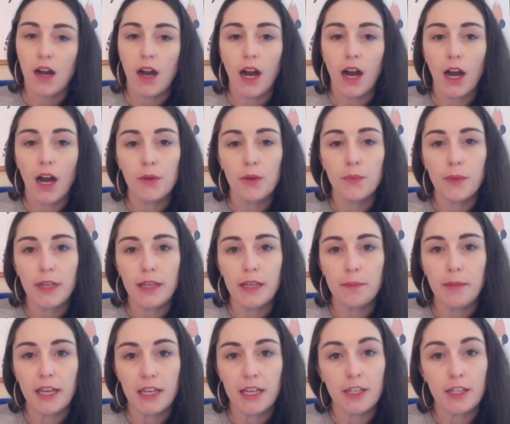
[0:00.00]
Are we
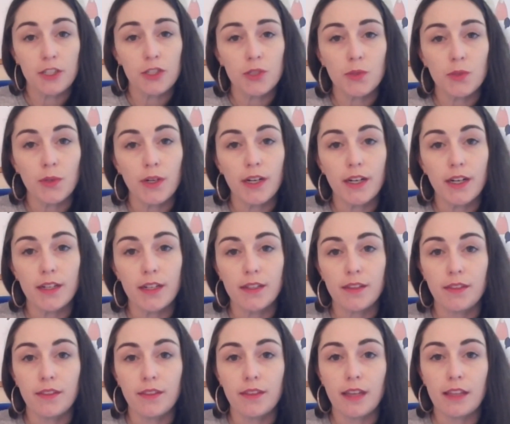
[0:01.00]
making sure
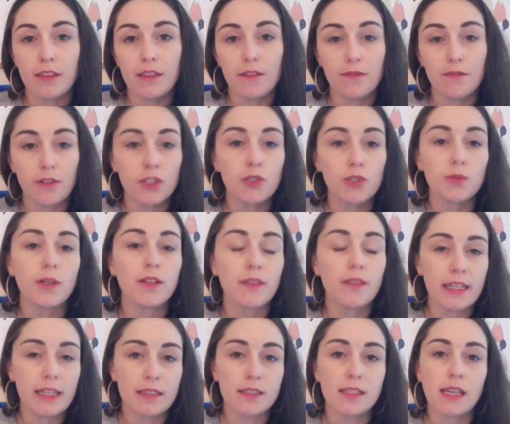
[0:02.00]
that the virtual
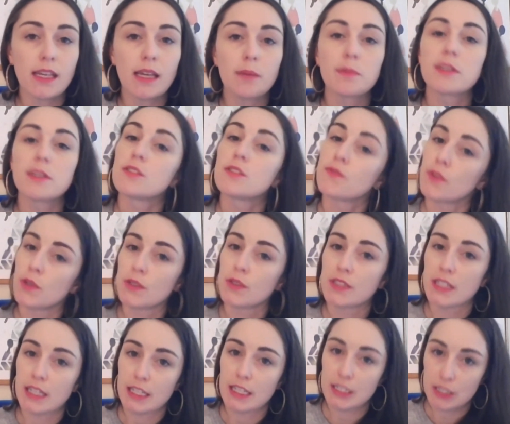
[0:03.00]
landscape is
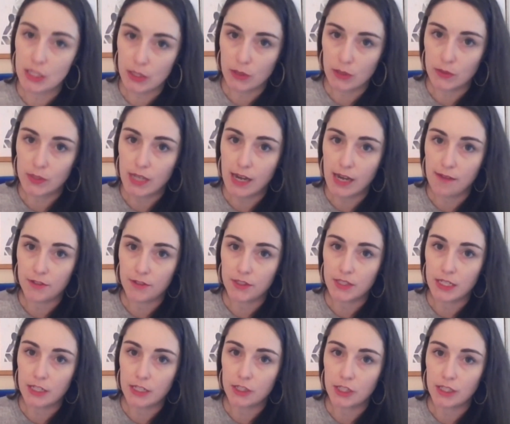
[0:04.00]
folded into those
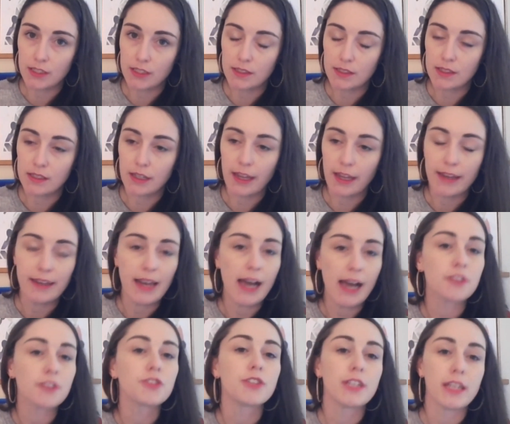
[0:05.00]
conversations and
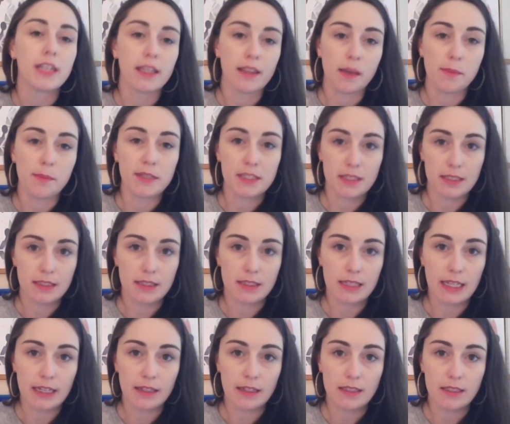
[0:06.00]
not treating them as
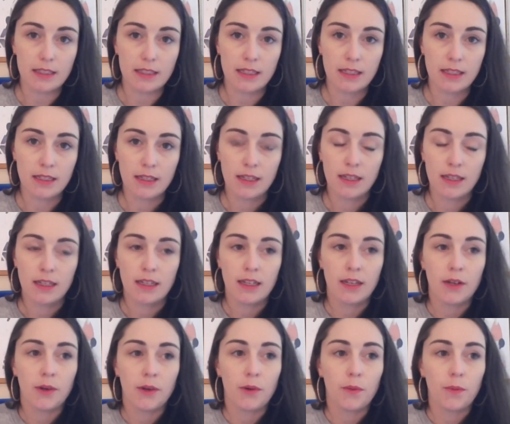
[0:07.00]
distinct?
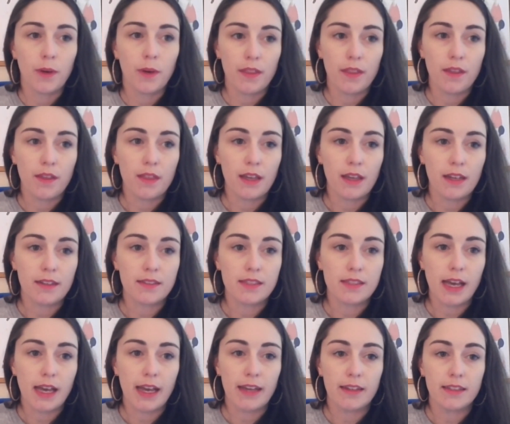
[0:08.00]
One of the things
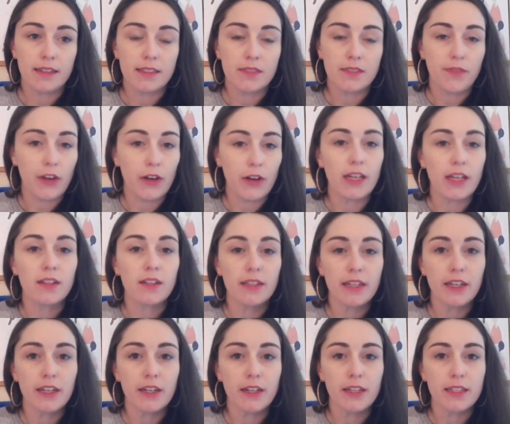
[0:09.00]
that is very
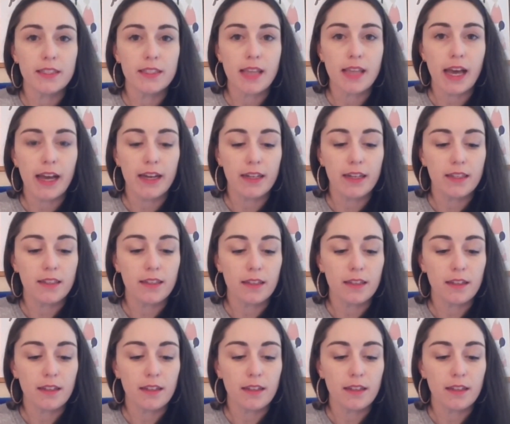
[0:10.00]
clear is that